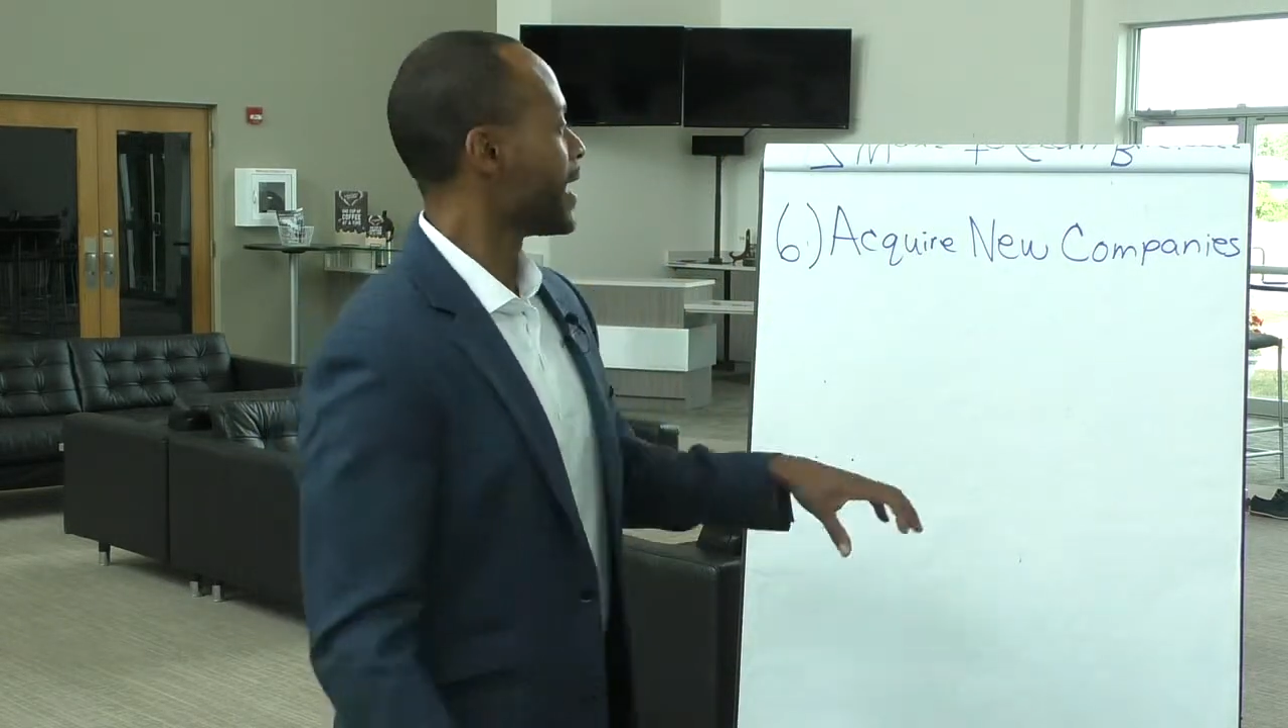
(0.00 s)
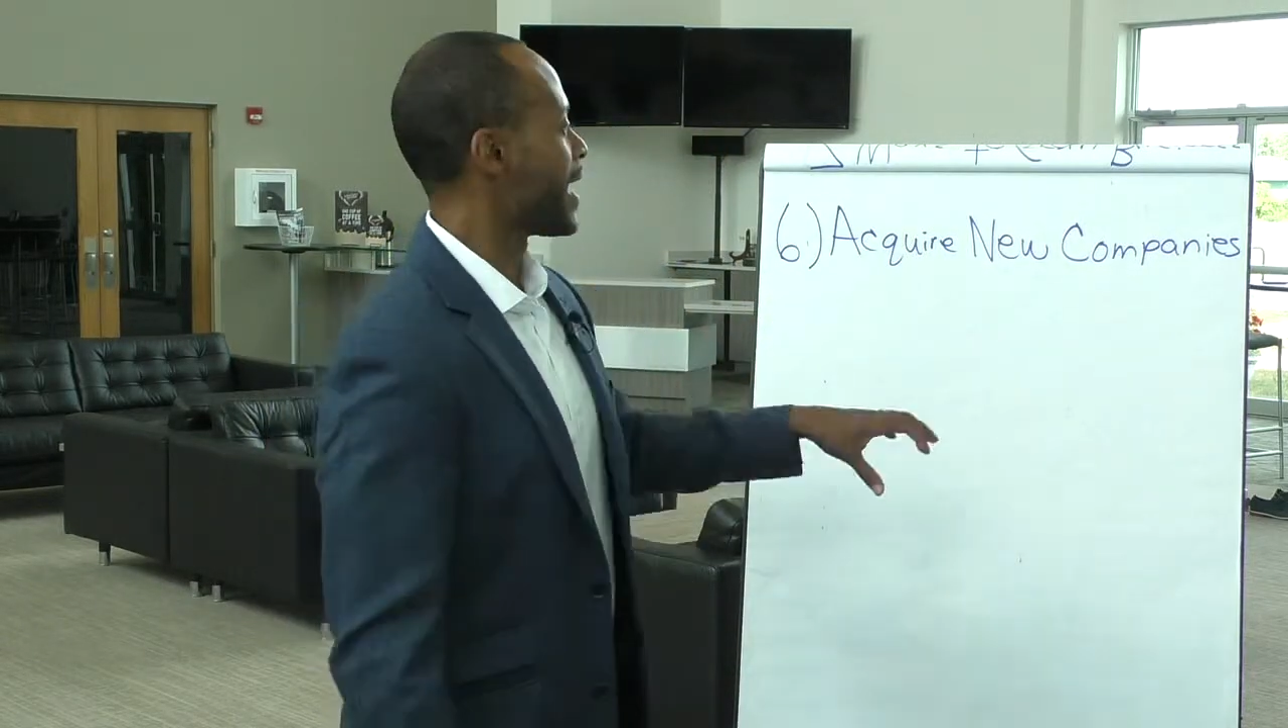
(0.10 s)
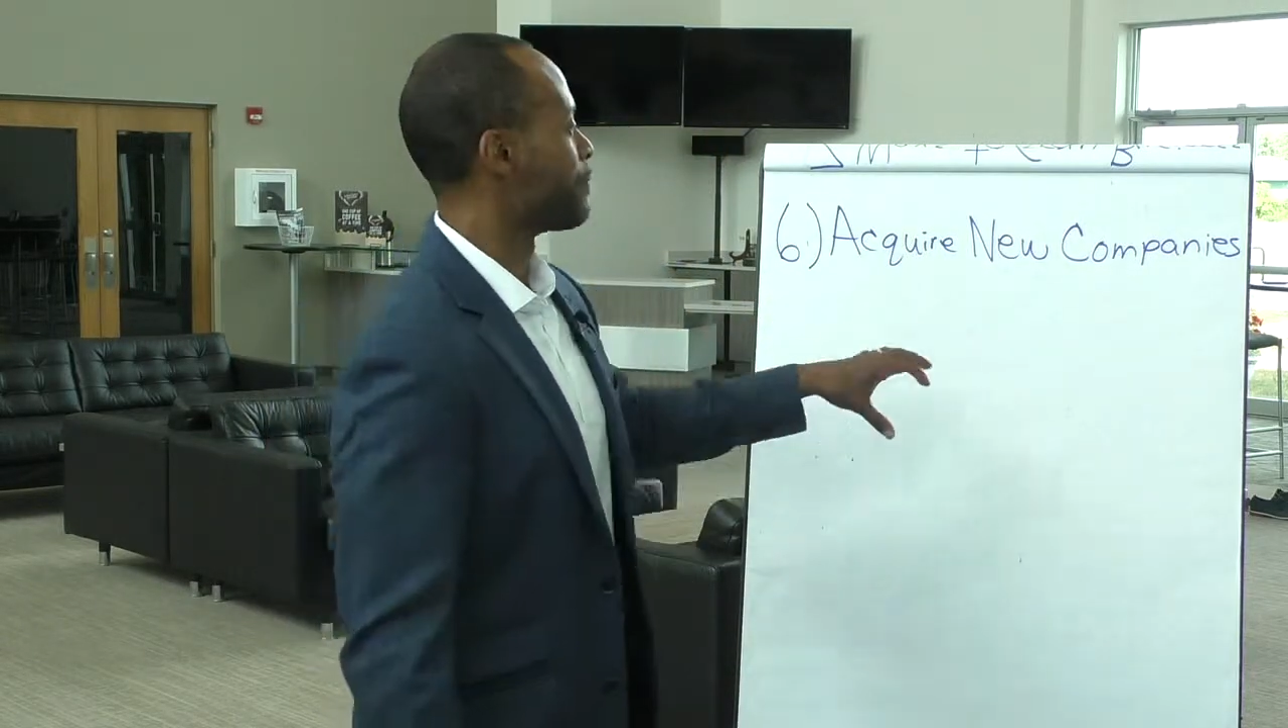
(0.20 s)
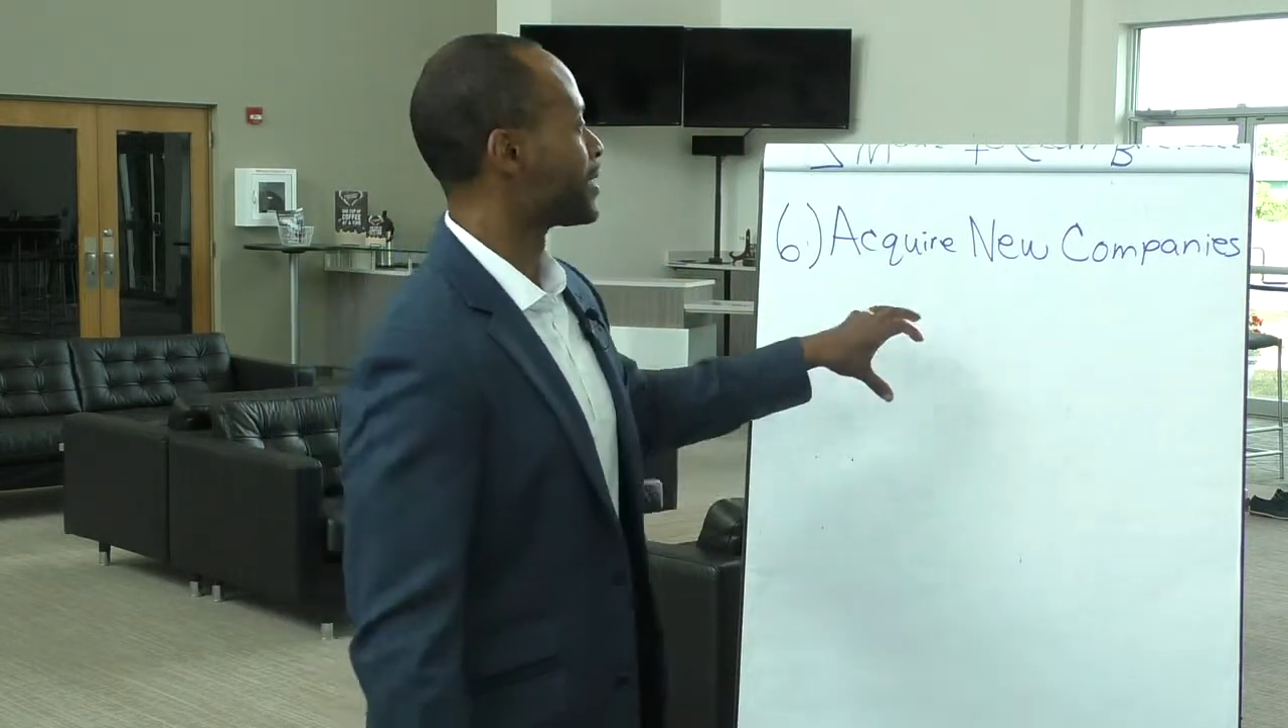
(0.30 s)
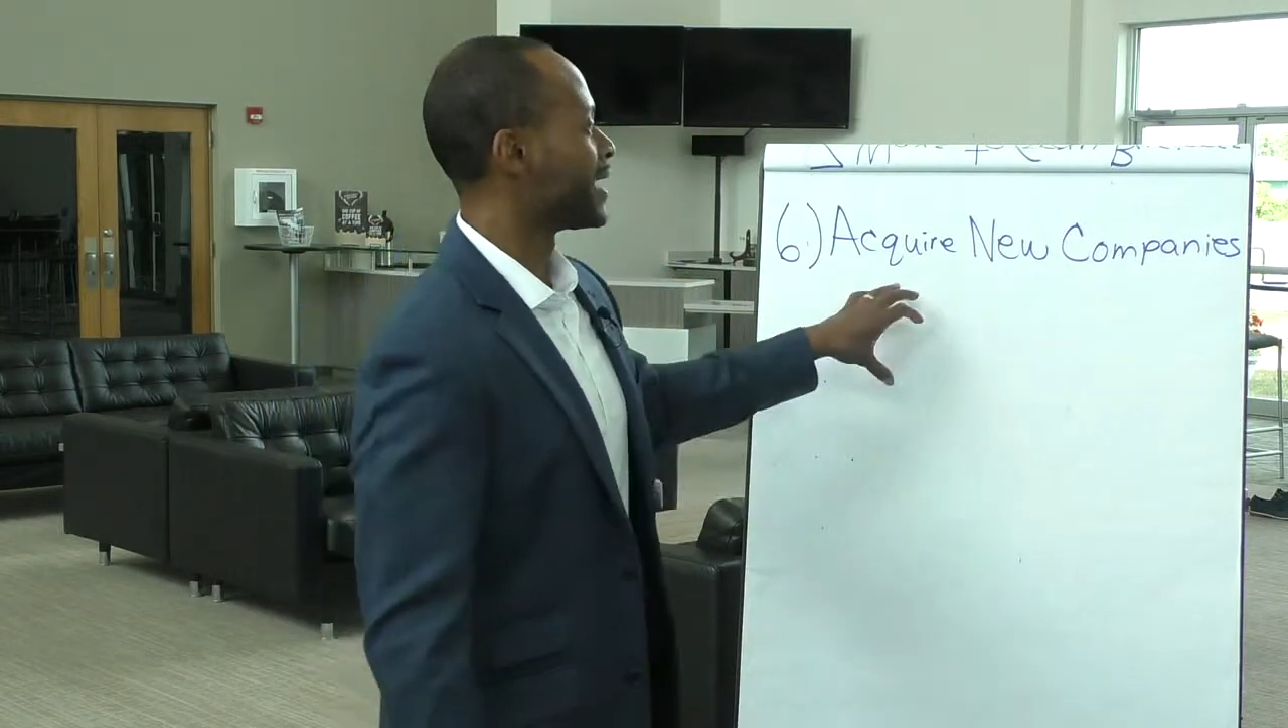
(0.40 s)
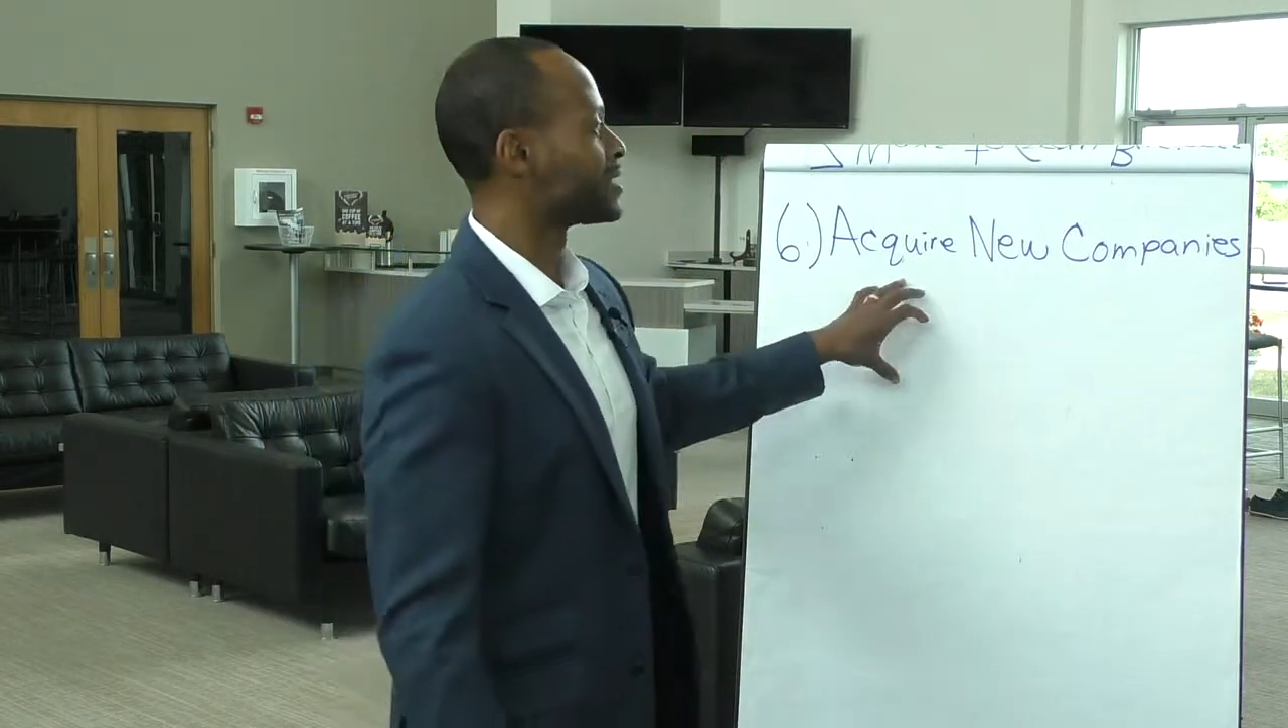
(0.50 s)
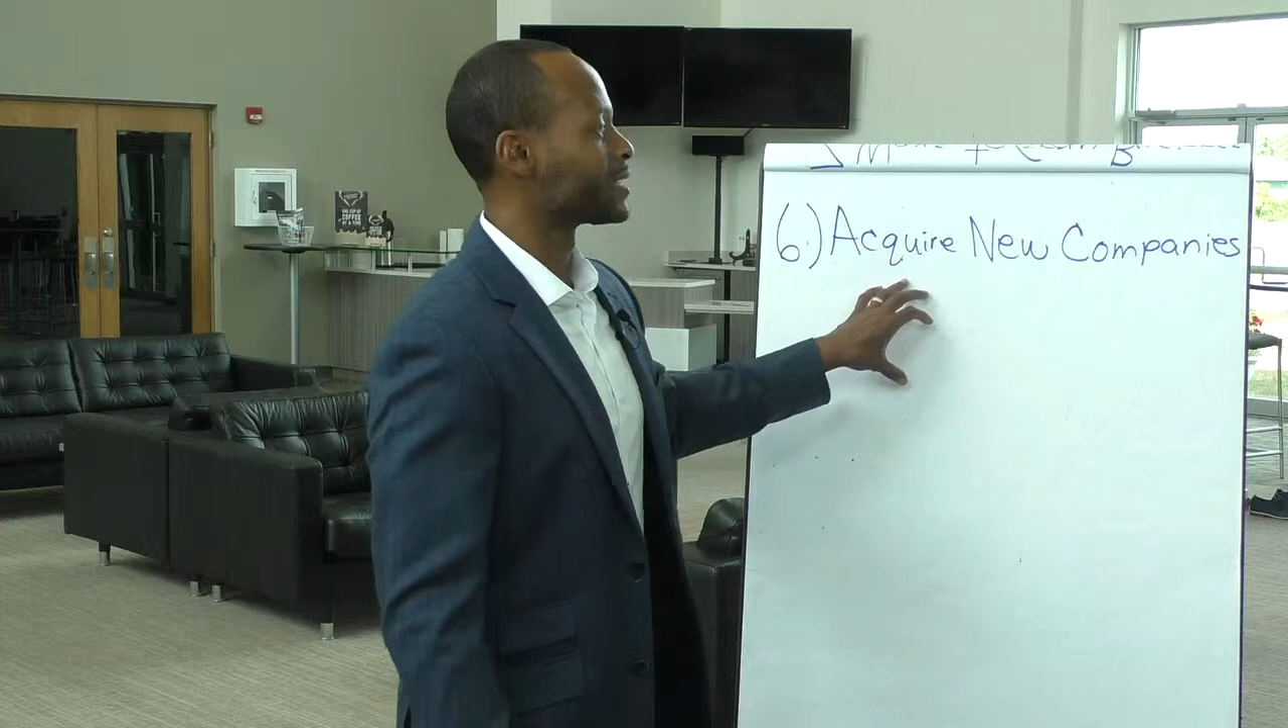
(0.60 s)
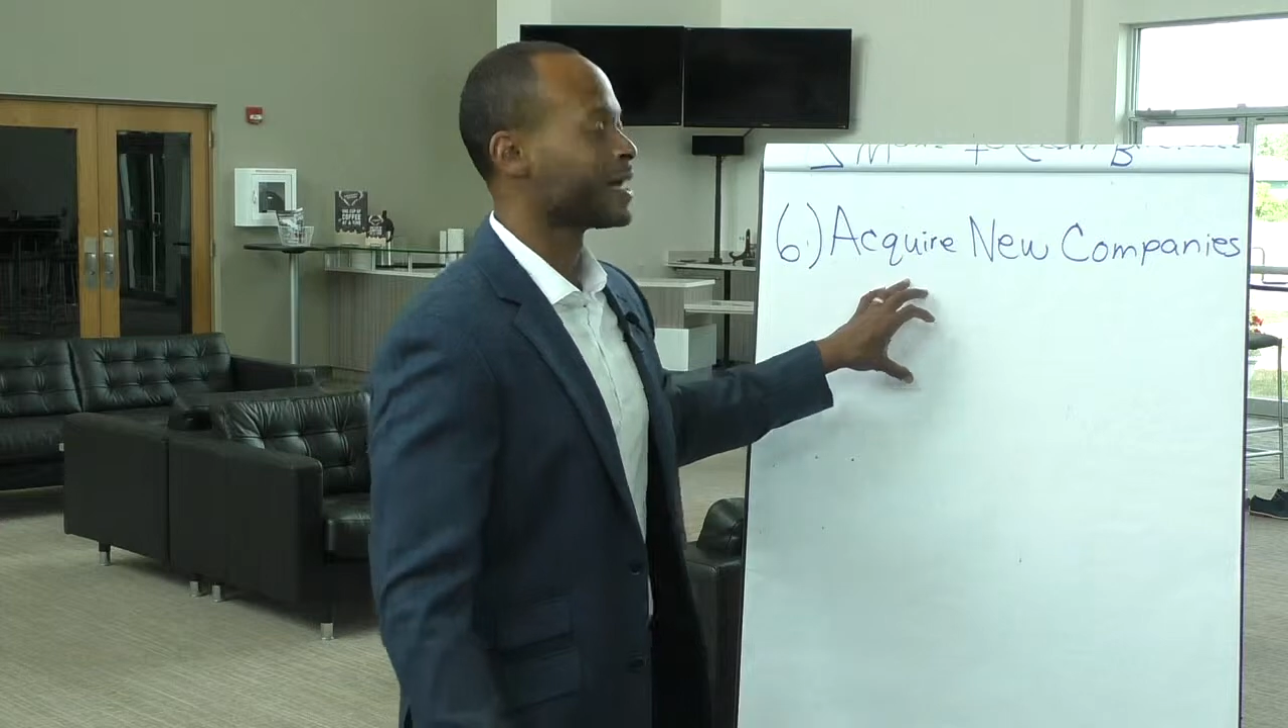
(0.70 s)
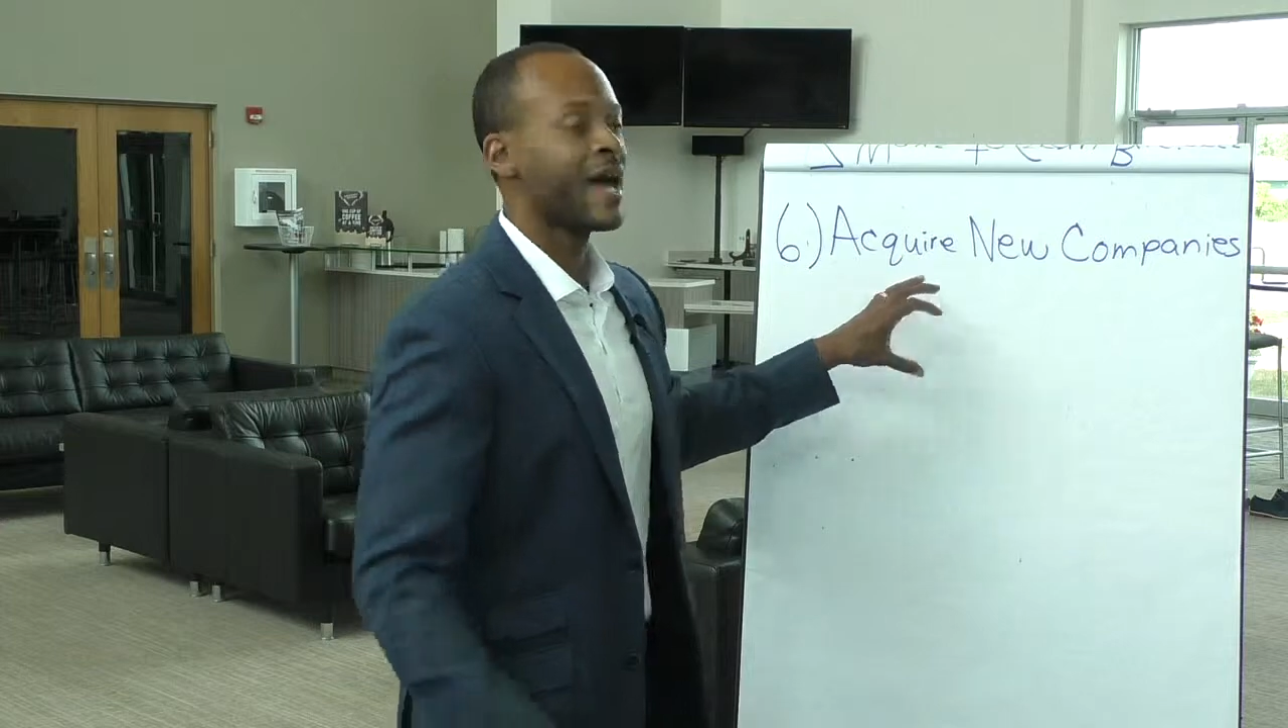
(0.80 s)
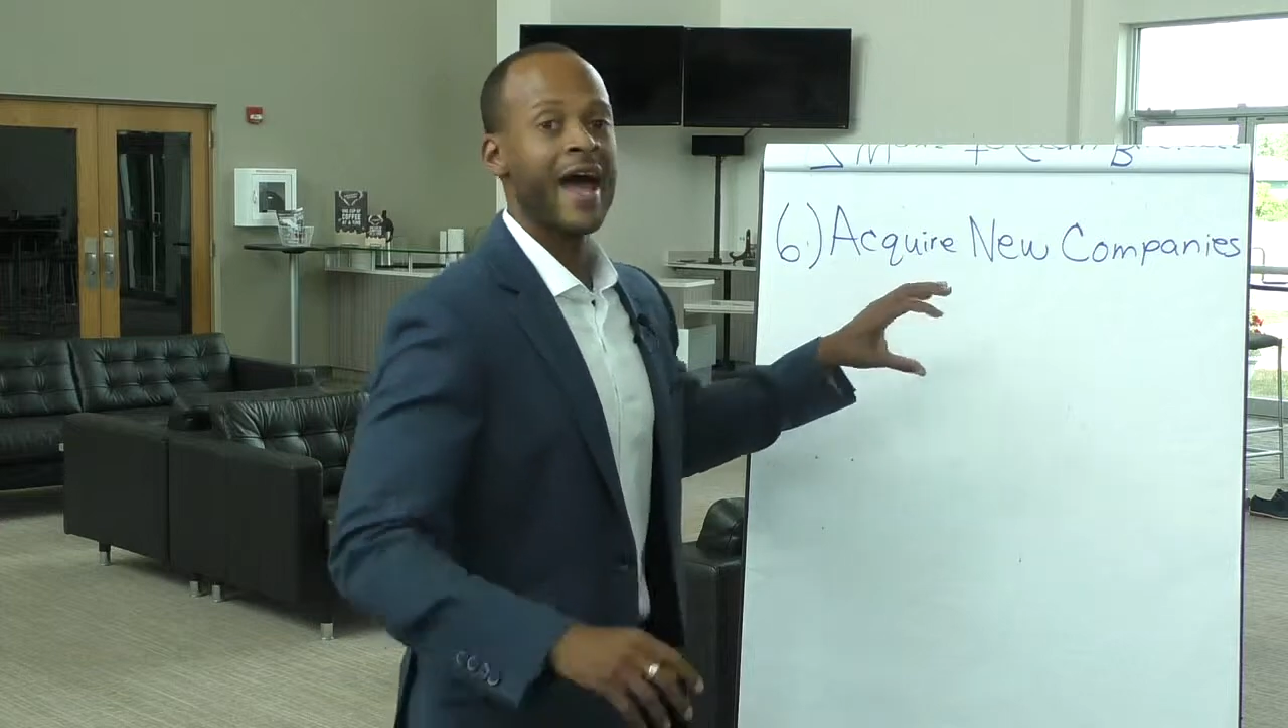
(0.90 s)
and begin
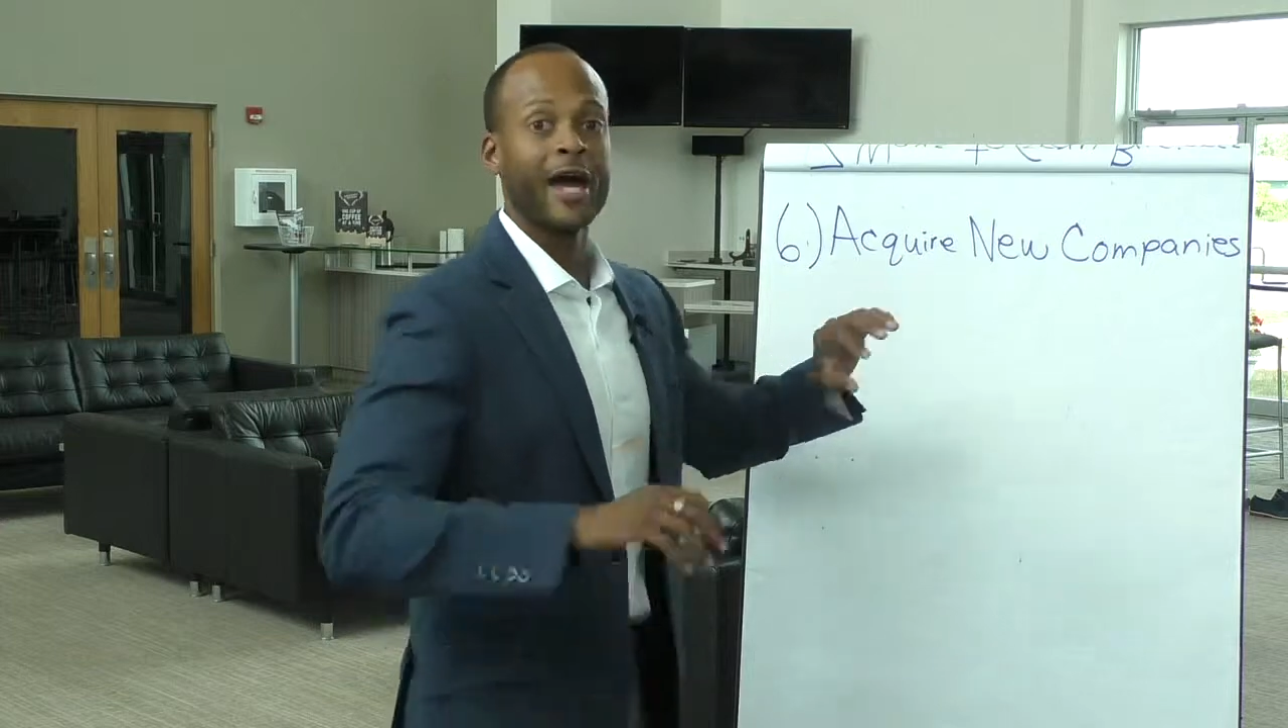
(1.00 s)
to